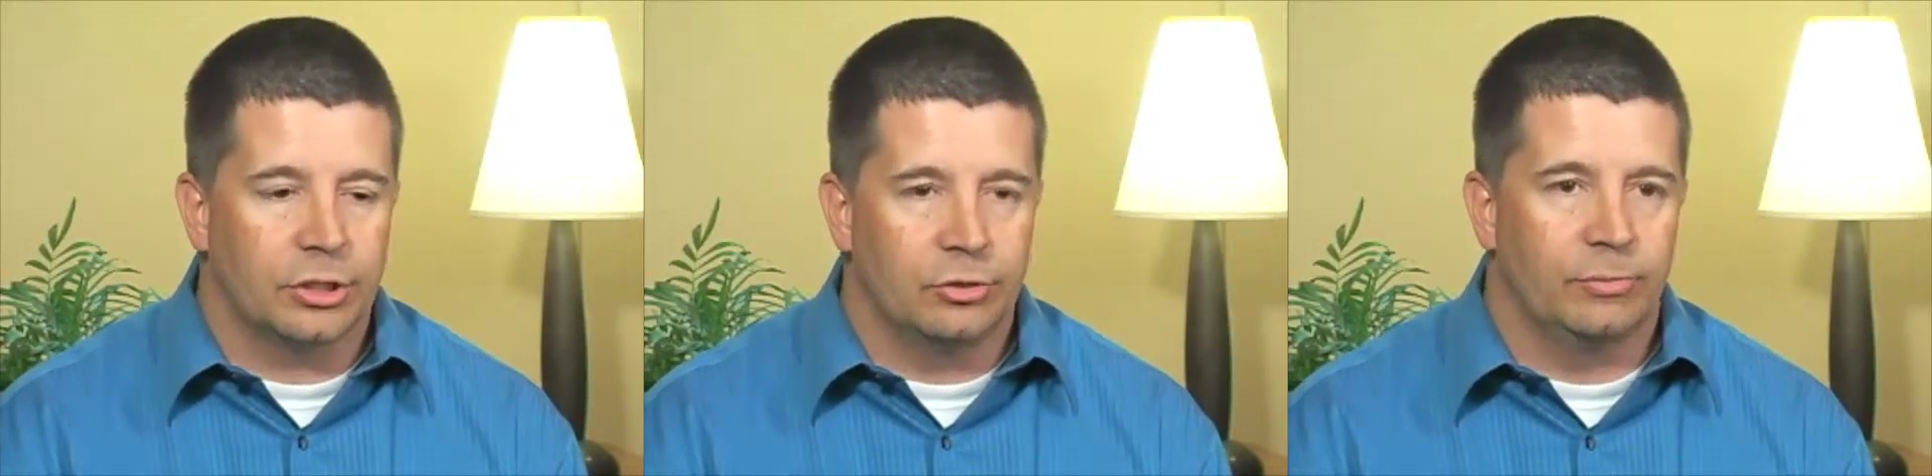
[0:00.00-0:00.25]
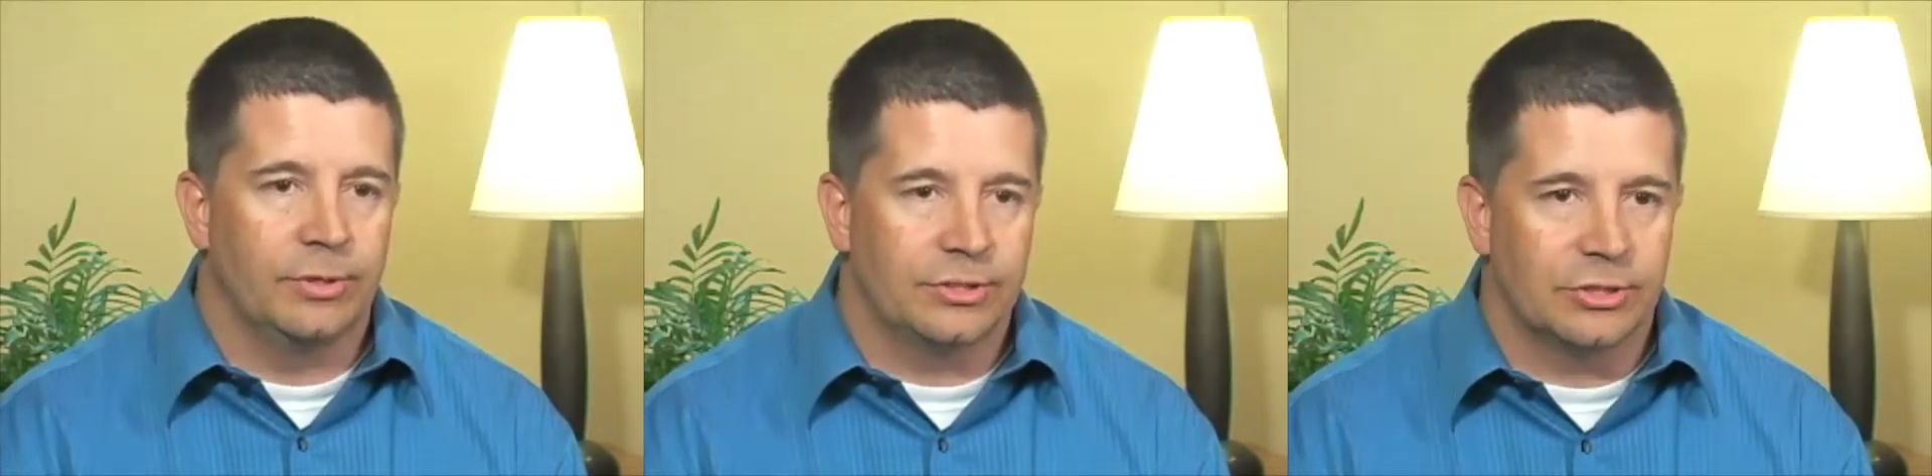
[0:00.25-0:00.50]
to do
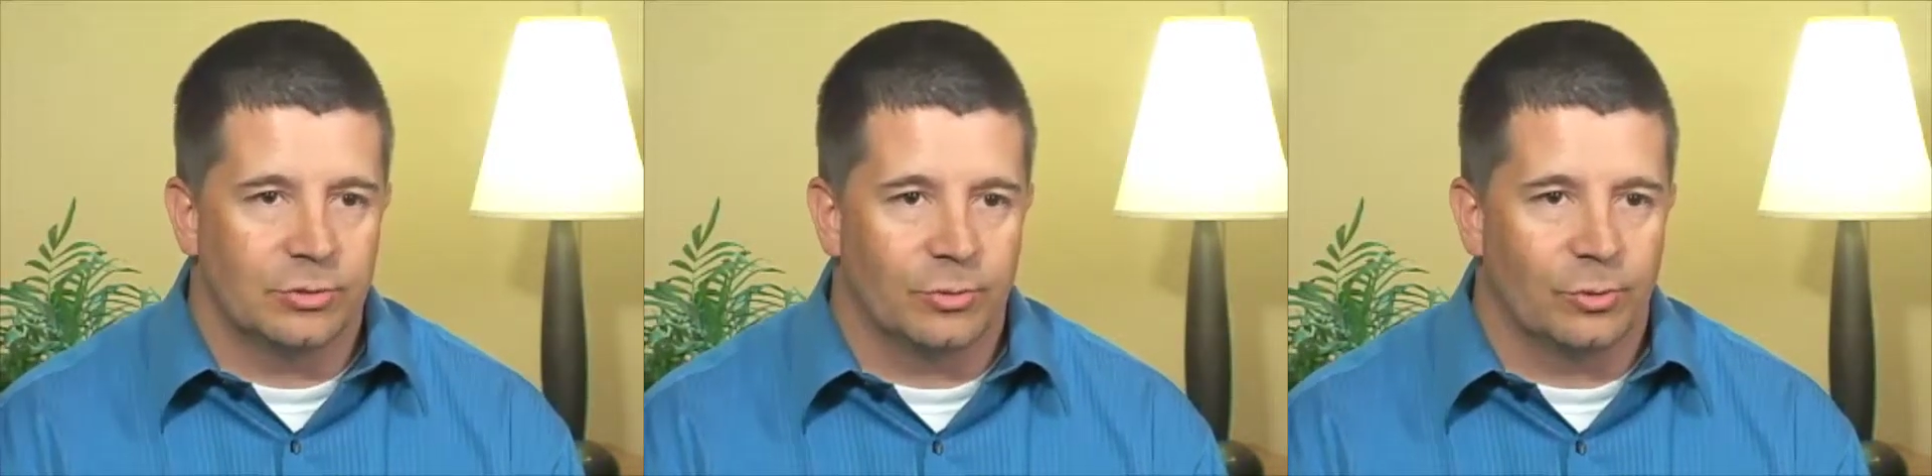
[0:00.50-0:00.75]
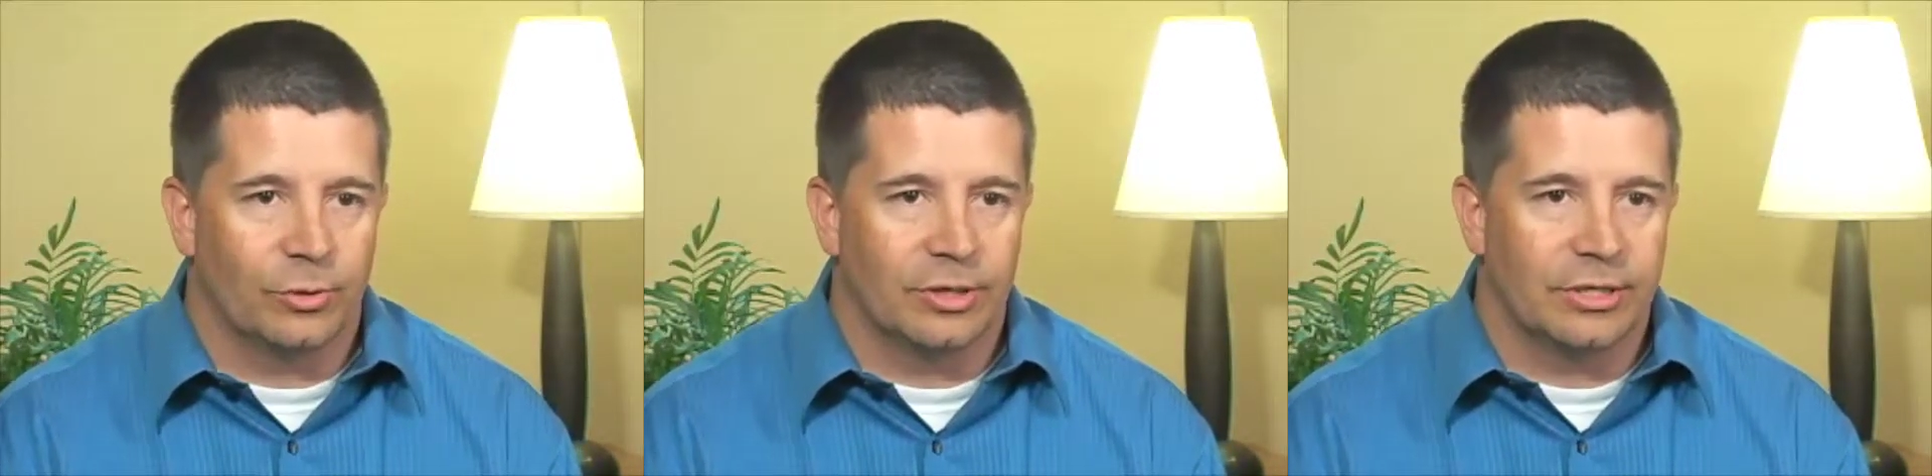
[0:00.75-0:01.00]
business
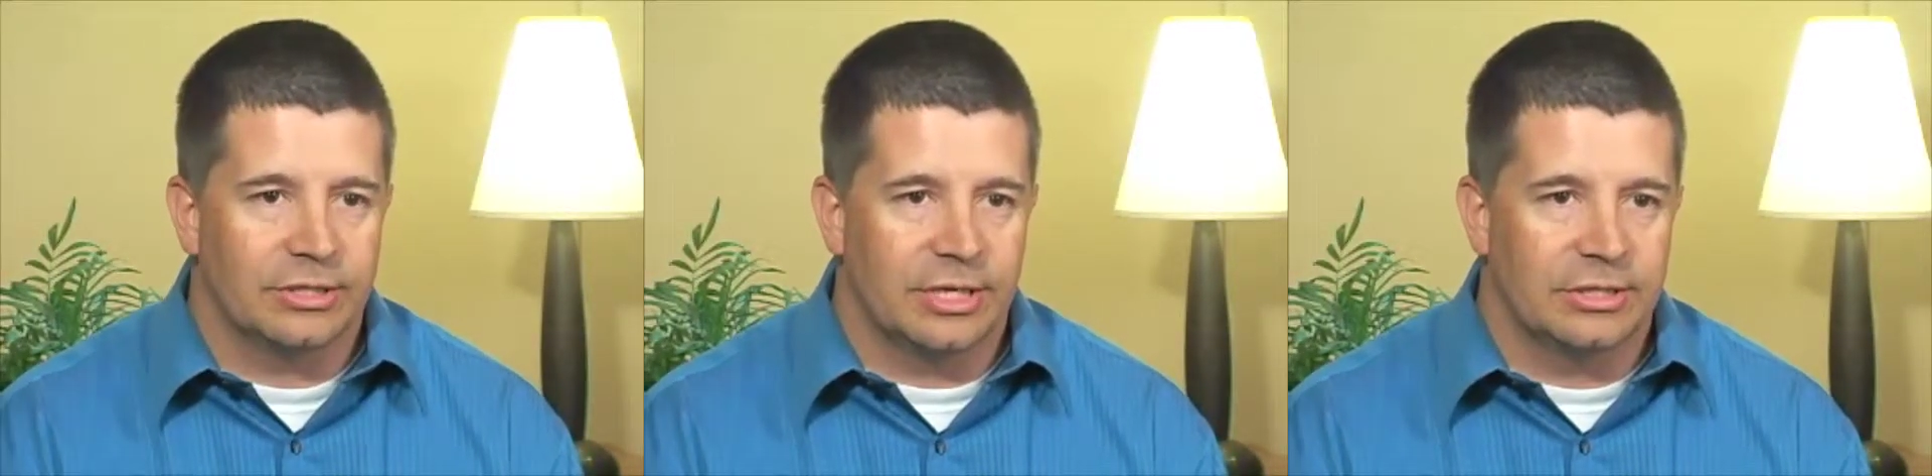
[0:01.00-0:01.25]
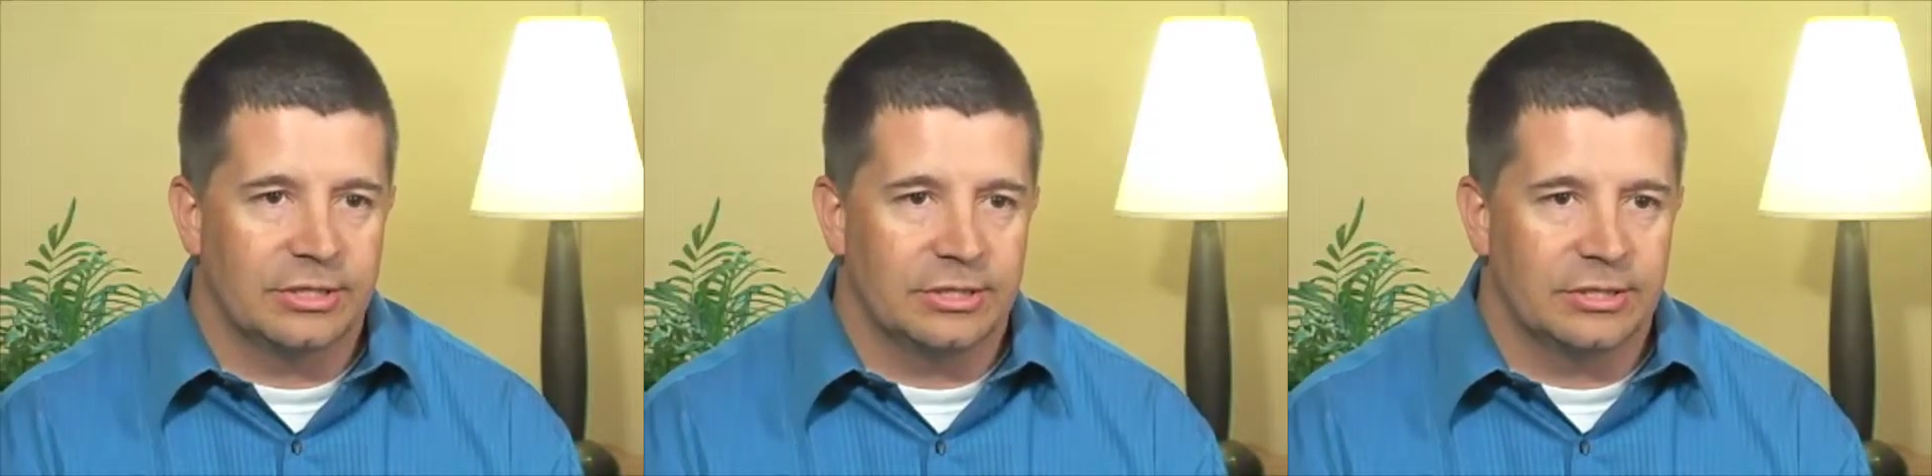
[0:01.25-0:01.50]
with
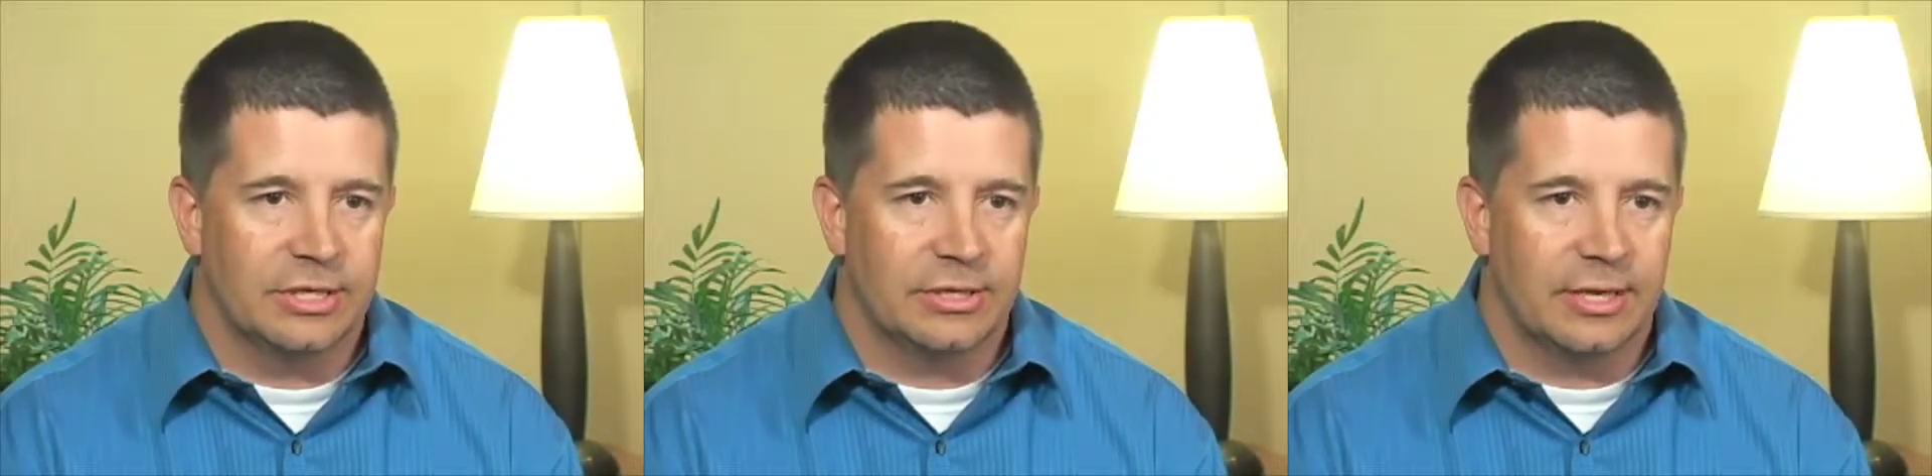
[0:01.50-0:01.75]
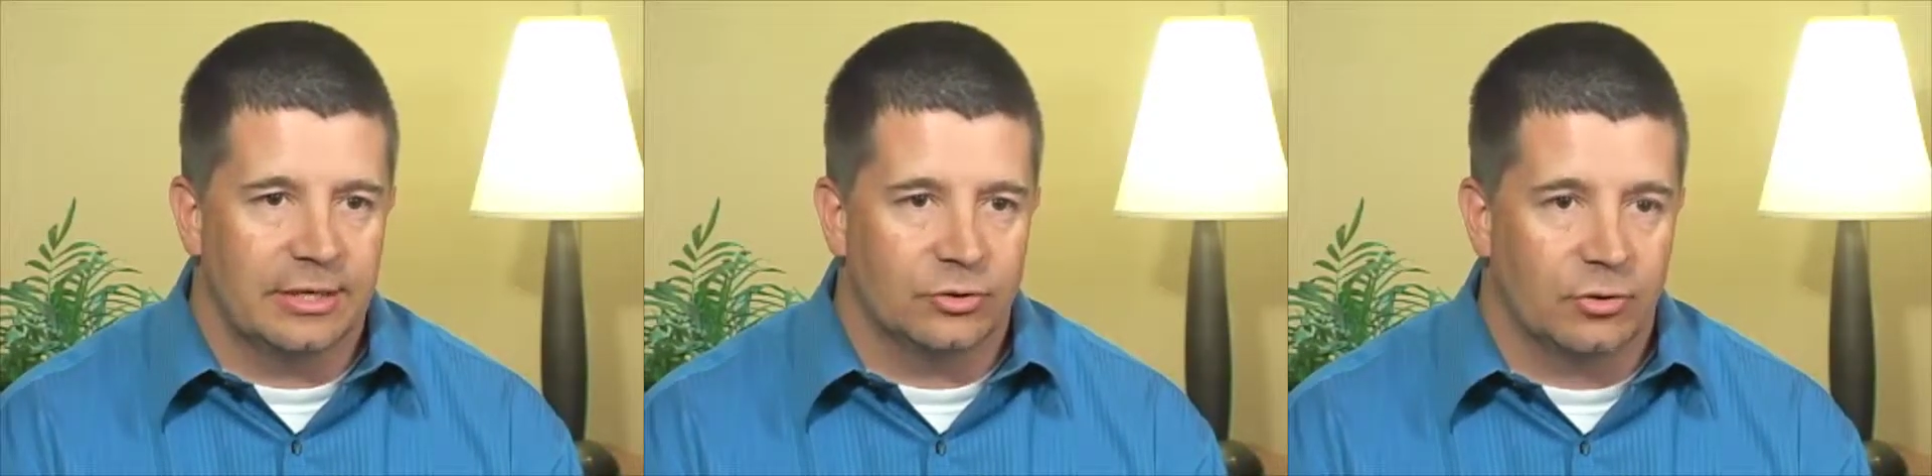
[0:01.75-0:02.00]
organizations that
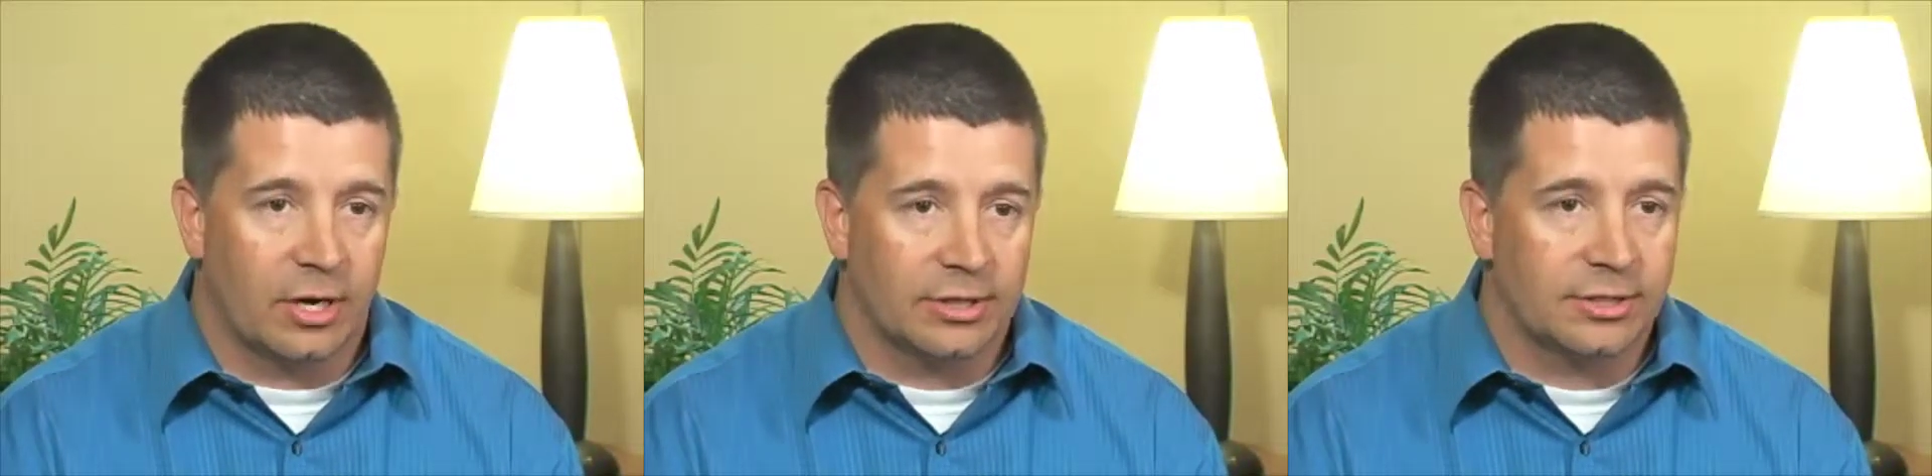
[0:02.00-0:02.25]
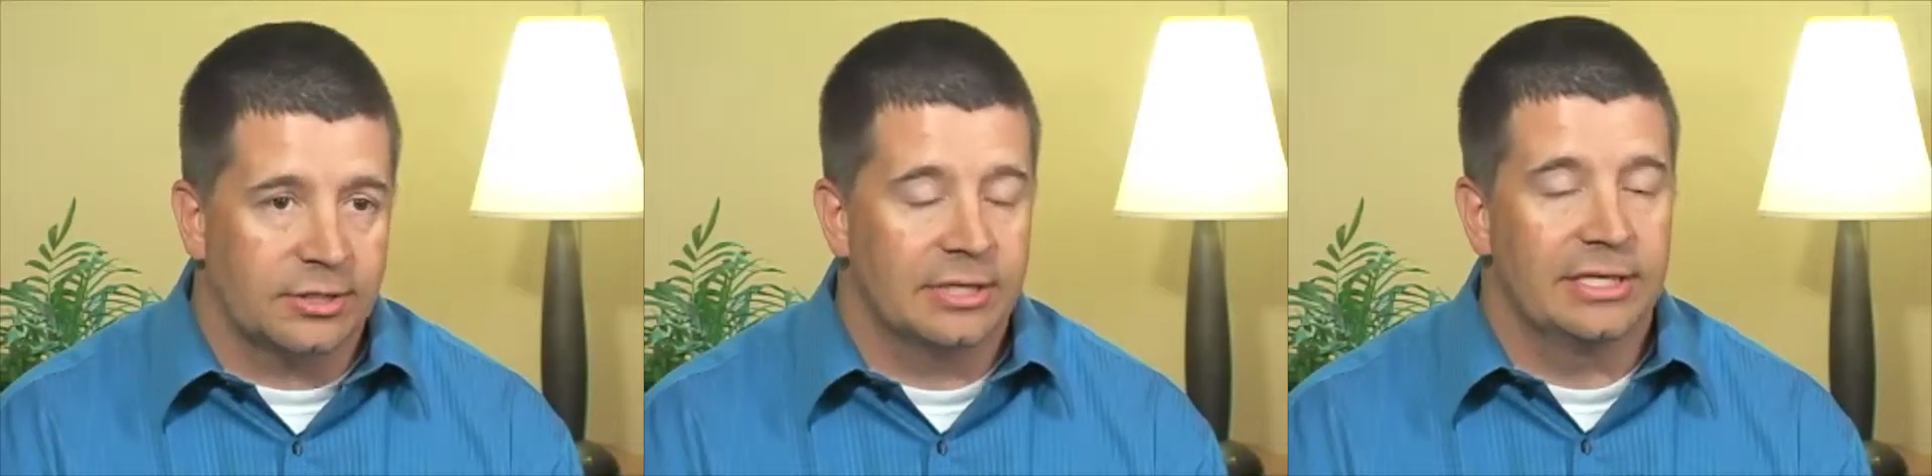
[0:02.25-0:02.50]
they
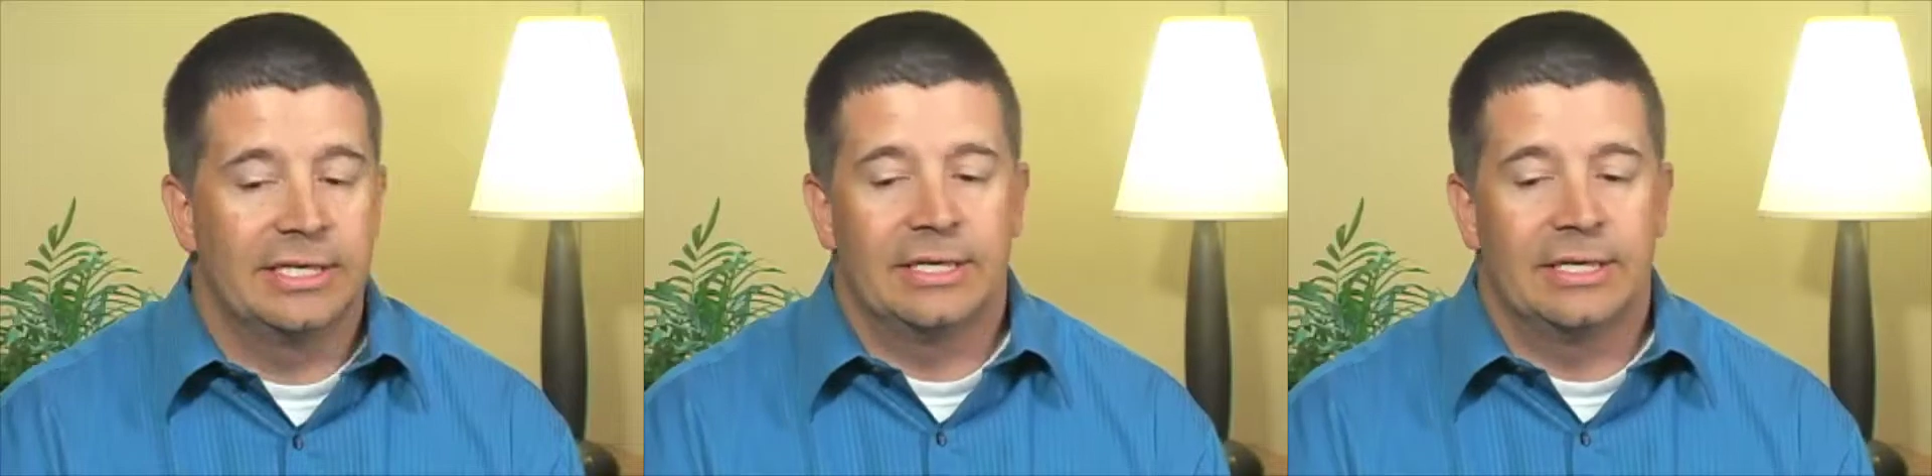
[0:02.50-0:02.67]
trust,